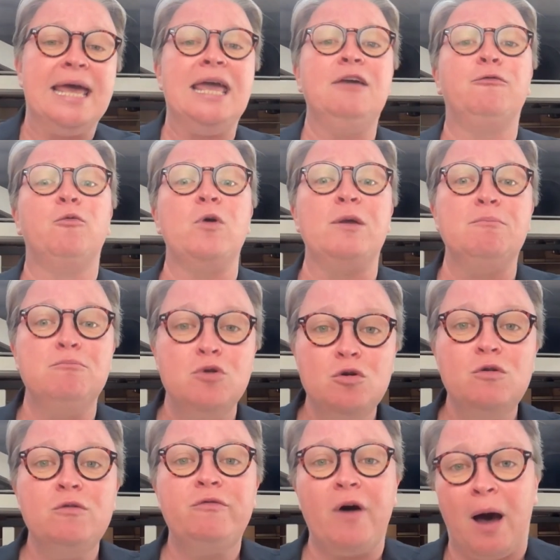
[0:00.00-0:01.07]
If we
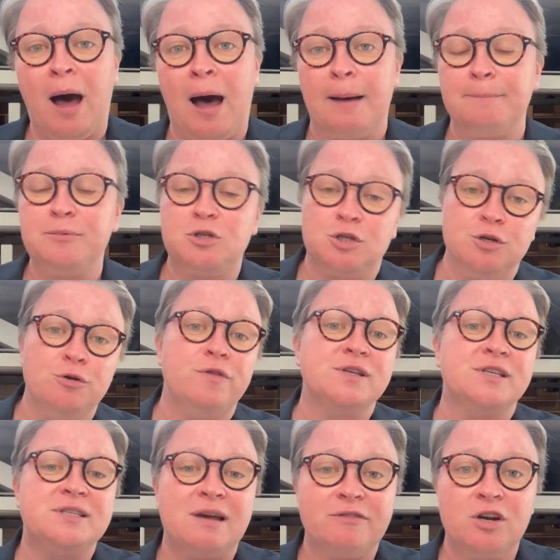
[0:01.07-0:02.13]
move up to the
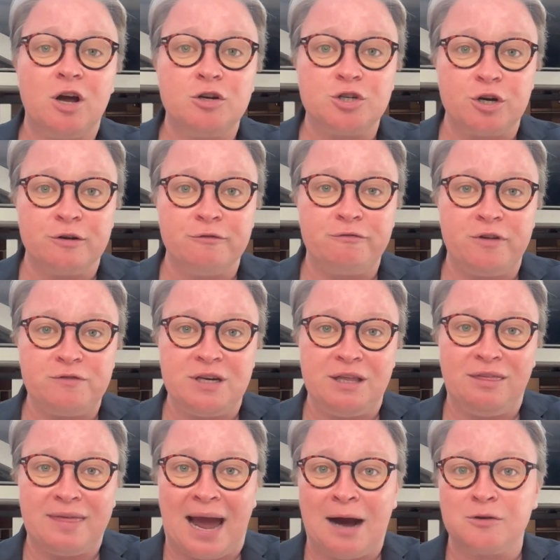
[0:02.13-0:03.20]

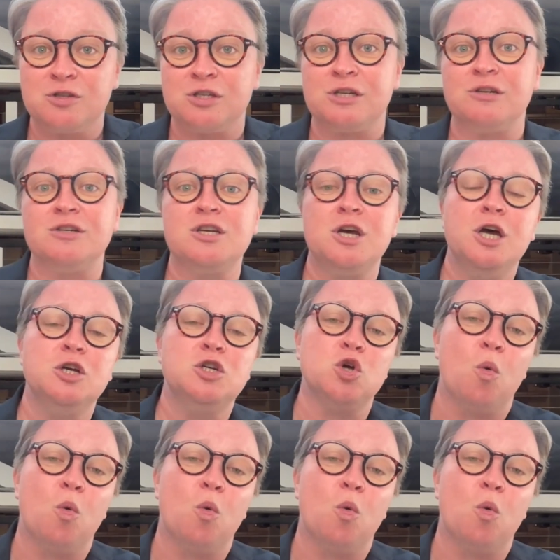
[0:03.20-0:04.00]
$750,000